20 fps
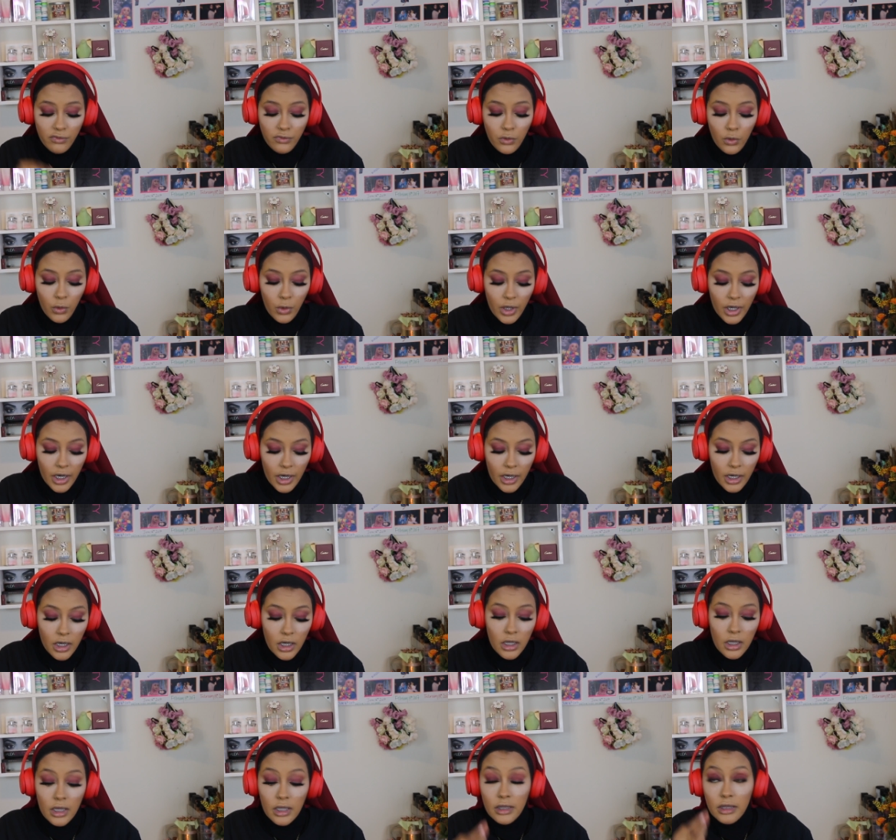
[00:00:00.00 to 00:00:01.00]
for
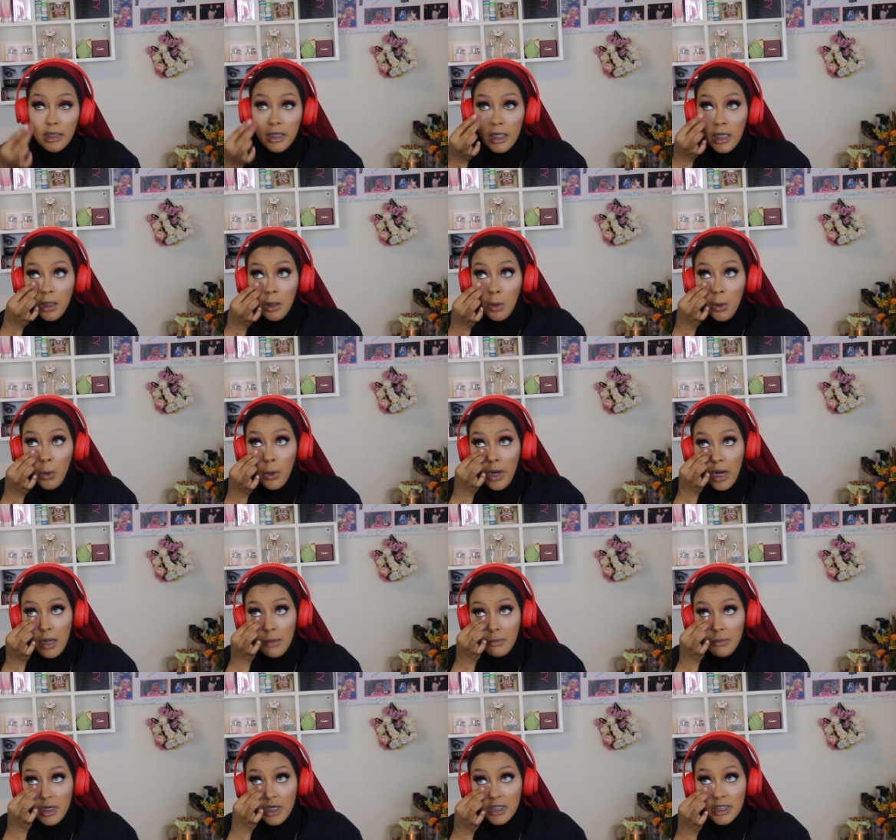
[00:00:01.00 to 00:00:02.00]
the
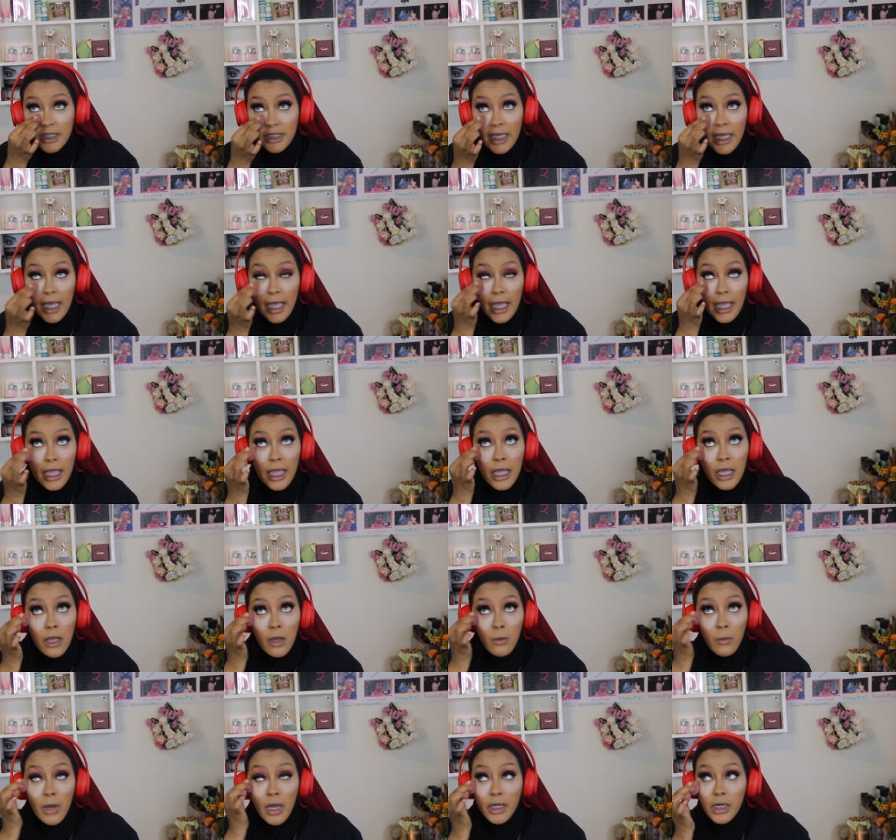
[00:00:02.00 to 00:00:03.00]
Laura Mercier
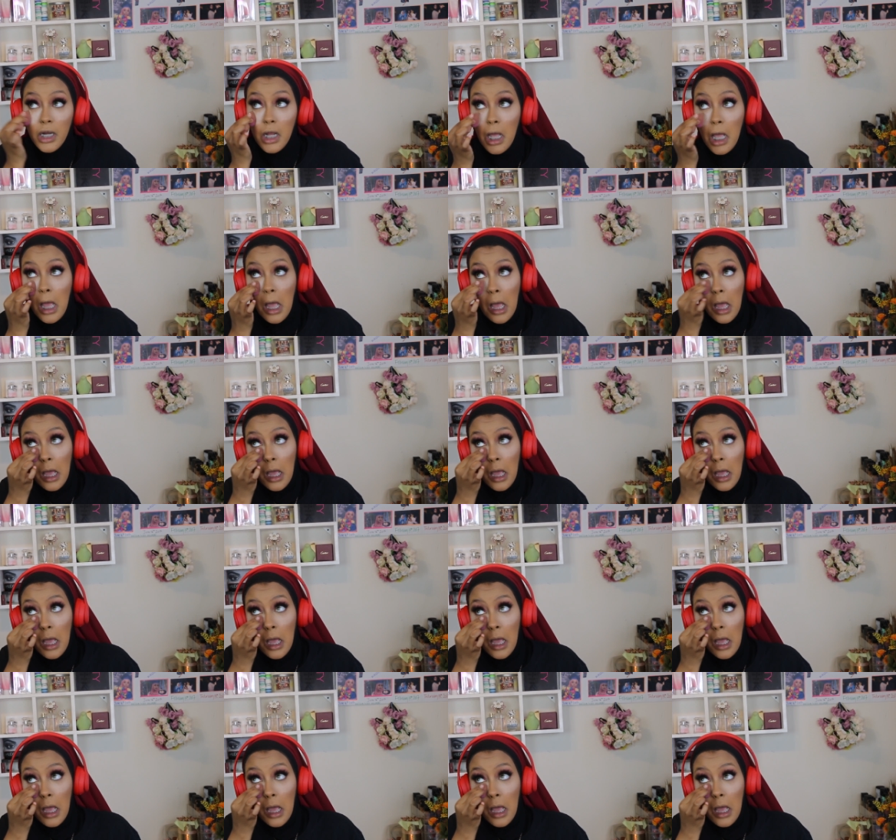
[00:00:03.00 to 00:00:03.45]
one.